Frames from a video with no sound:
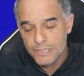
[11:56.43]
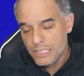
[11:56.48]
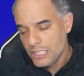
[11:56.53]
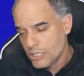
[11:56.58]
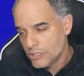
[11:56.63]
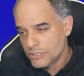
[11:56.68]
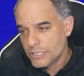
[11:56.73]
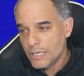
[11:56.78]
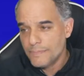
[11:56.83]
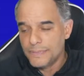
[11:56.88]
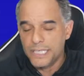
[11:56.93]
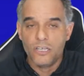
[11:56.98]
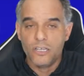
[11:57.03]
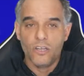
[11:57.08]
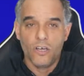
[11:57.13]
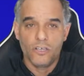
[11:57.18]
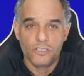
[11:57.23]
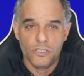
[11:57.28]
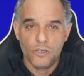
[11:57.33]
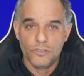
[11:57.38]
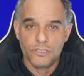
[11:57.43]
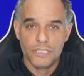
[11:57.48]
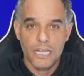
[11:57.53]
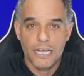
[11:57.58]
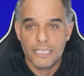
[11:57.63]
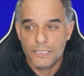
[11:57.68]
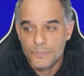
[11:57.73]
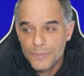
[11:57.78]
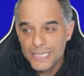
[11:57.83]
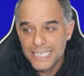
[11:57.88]
Something along those lines.
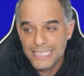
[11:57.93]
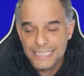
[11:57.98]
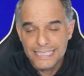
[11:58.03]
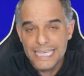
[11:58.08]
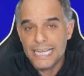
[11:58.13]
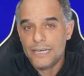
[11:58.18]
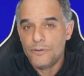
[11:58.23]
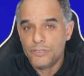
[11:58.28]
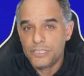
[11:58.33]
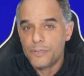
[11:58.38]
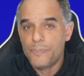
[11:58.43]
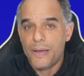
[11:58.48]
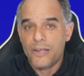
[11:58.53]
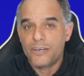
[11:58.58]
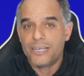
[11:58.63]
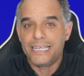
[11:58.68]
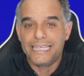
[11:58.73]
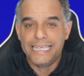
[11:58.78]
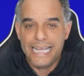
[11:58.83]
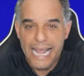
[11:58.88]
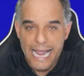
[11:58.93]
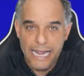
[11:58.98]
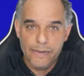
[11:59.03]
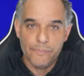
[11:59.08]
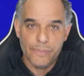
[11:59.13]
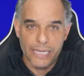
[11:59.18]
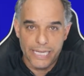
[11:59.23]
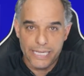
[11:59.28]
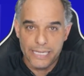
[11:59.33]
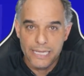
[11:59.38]
But he said it was about a
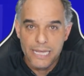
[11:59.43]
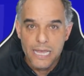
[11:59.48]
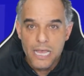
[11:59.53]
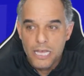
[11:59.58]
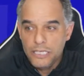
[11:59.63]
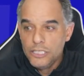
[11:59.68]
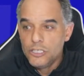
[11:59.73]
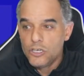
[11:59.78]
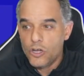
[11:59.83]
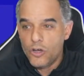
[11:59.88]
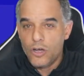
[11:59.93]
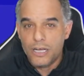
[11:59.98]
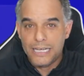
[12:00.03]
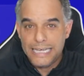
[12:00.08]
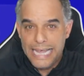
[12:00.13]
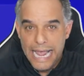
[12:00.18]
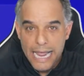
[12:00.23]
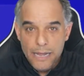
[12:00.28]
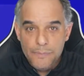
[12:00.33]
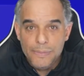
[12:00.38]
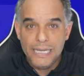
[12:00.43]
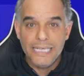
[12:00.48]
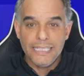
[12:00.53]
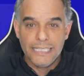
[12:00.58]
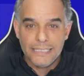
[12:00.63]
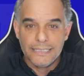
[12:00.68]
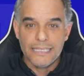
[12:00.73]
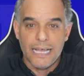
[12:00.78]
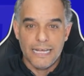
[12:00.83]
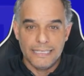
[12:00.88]
gaming
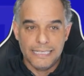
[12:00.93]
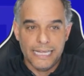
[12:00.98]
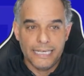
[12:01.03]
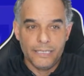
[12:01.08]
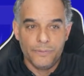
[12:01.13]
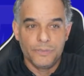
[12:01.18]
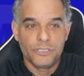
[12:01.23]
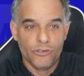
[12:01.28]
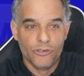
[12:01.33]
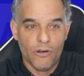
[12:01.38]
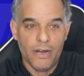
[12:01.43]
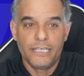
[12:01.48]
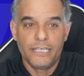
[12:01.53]
design that he was trying